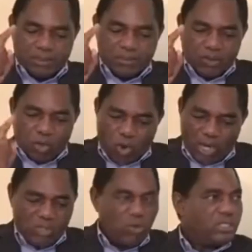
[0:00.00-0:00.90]
be
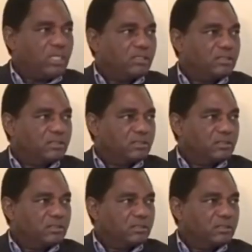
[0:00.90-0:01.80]
law and order,
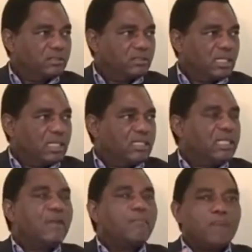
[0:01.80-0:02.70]

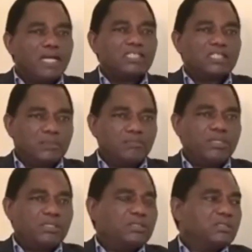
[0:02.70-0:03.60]
there must
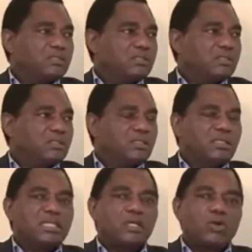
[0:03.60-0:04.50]
be
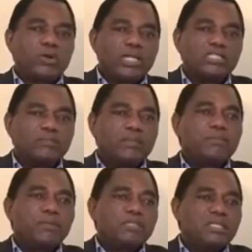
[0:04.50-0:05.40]
the correct
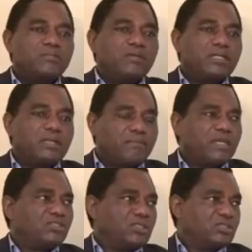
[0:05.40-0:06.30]
people delivering a
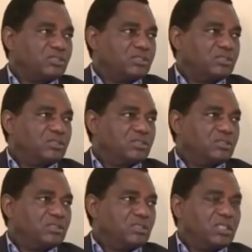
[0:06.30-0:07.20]
message.
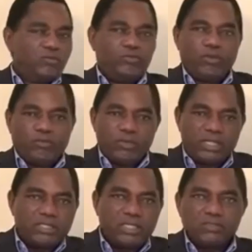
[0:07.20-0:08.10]
If you have
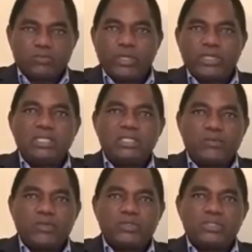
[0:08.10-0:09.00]
Christians for an
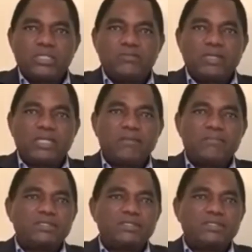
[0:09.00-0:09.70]
individual delivering a